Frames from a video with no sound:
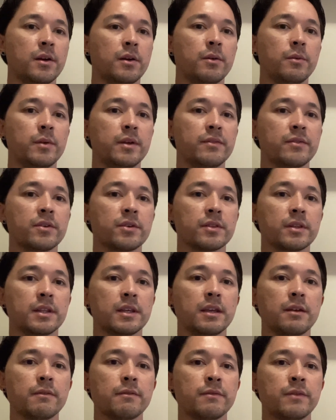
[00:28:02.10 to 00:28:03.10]
We've got
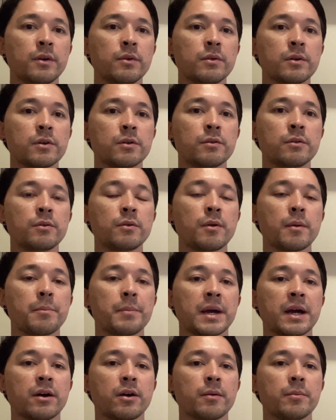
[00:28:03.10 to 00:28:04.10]
the Volkl
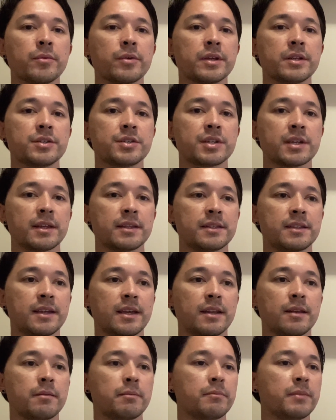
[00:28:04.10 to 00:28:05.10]
Power Bridge
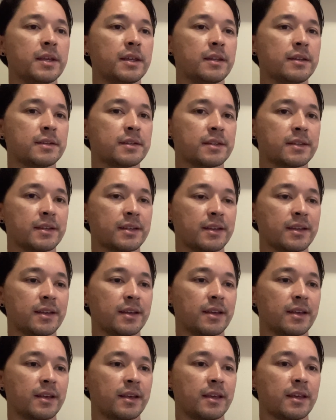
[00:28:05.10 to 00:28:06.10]
10 Mid,
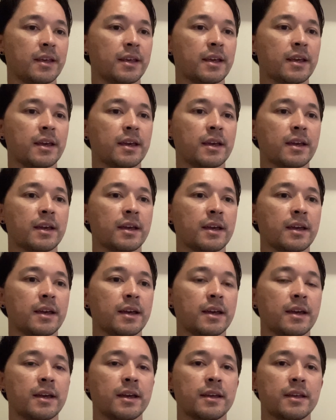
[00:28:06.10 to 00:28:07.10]

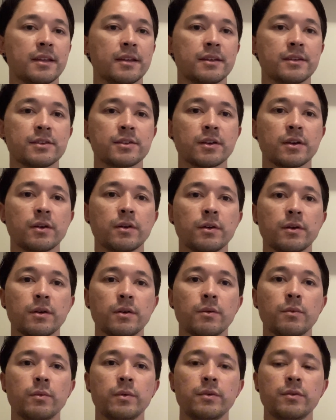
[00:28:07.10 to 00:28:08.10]
and
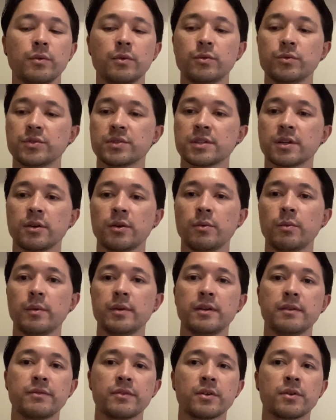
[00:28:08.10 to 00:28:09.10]

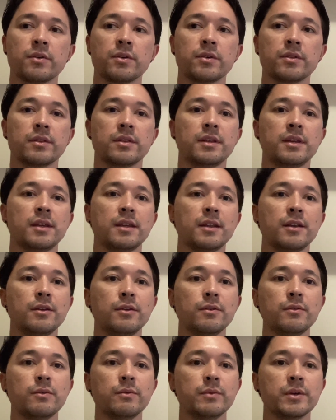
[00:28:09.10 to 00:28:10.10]
we've got the
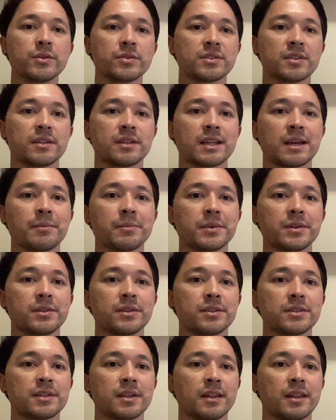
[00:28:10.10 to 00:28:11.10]
new Wilson
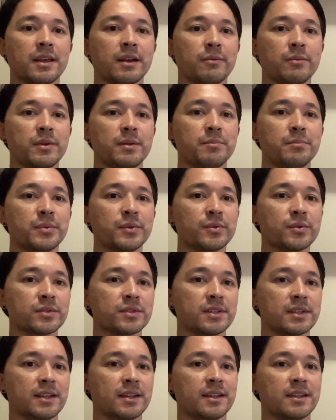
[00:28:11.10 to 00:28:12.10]
dampeners that we
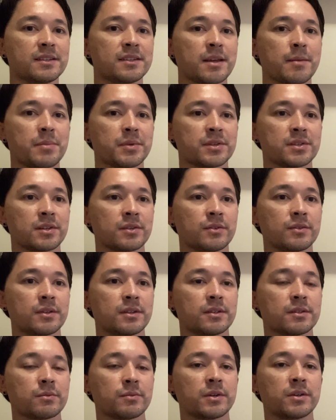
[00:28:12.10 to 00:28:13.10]
bought in this episode
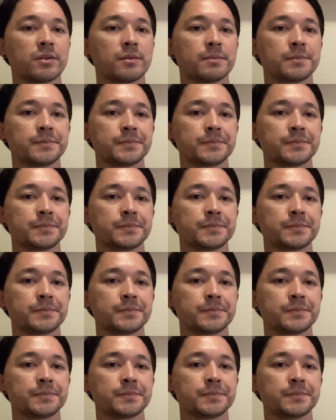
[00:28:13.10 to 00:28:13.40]
as well.